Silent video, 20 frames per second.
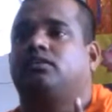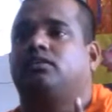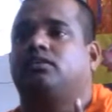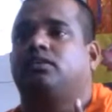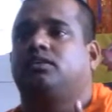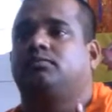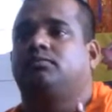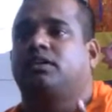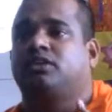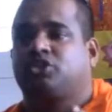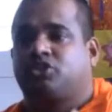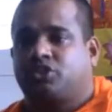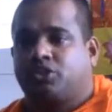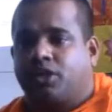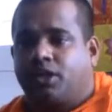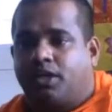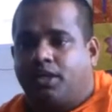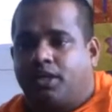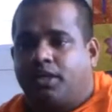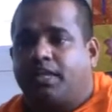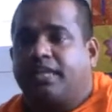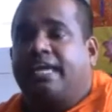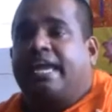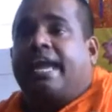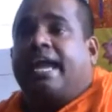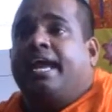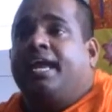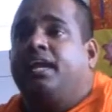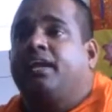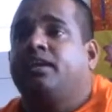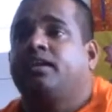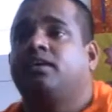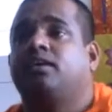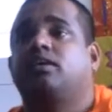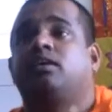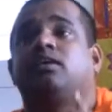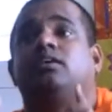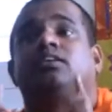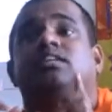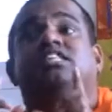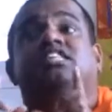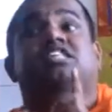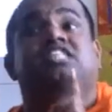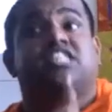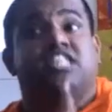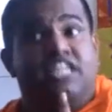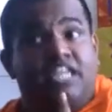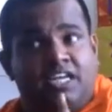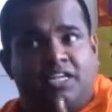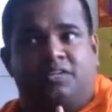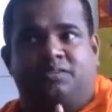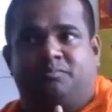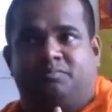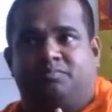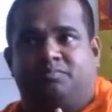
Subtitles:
you must gain Sila.